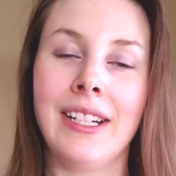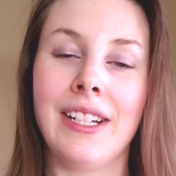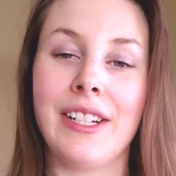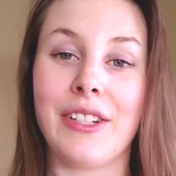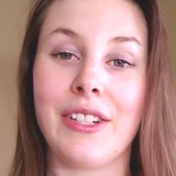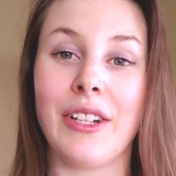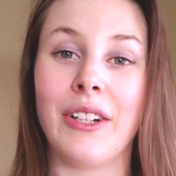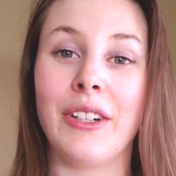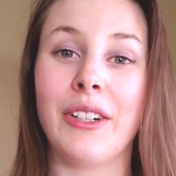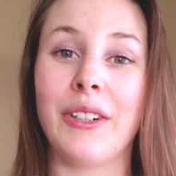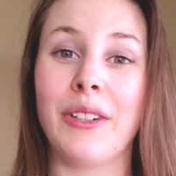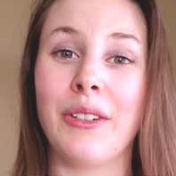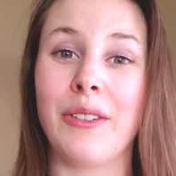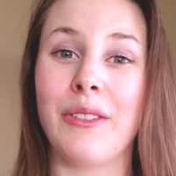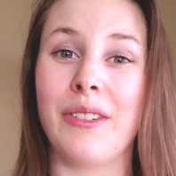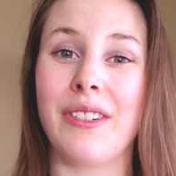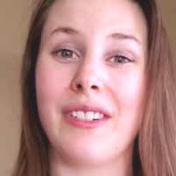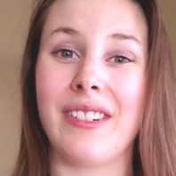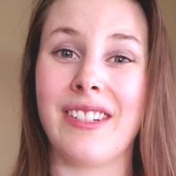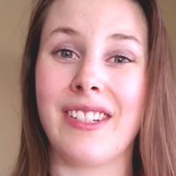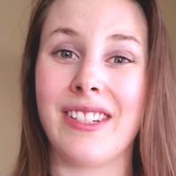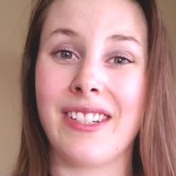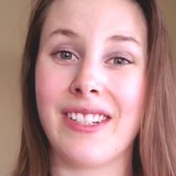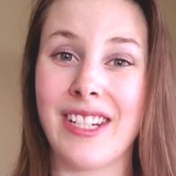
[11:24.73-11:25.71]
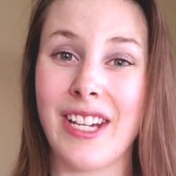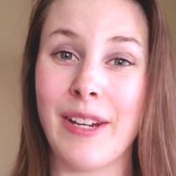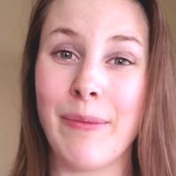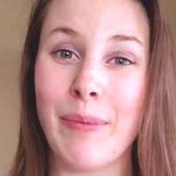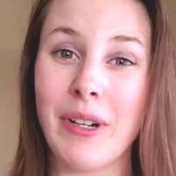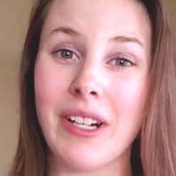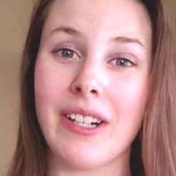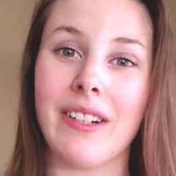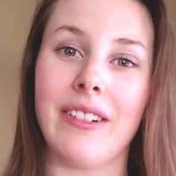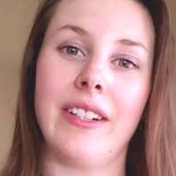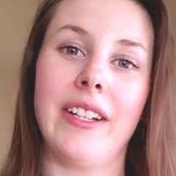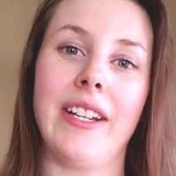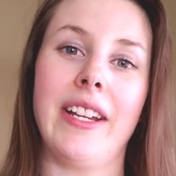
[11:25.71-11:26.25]
So
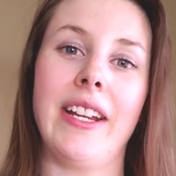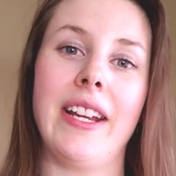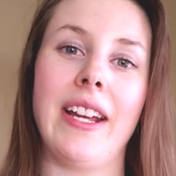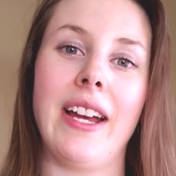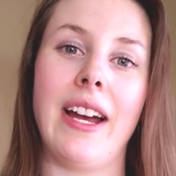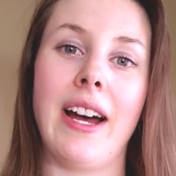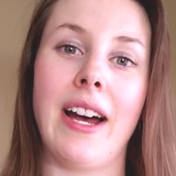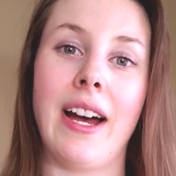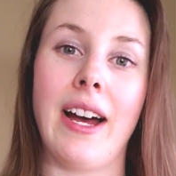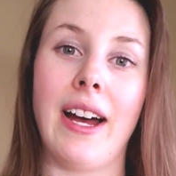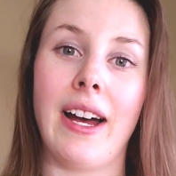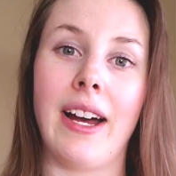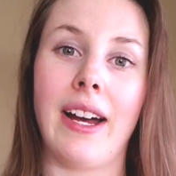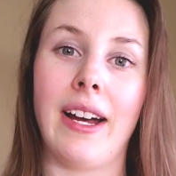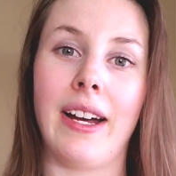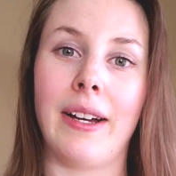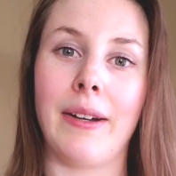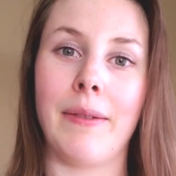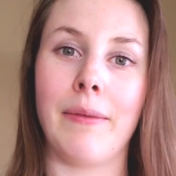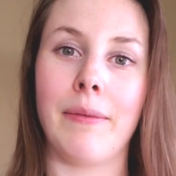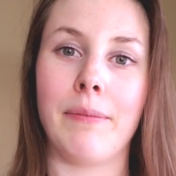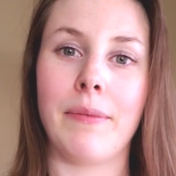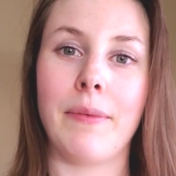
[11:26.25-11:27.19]
typically, an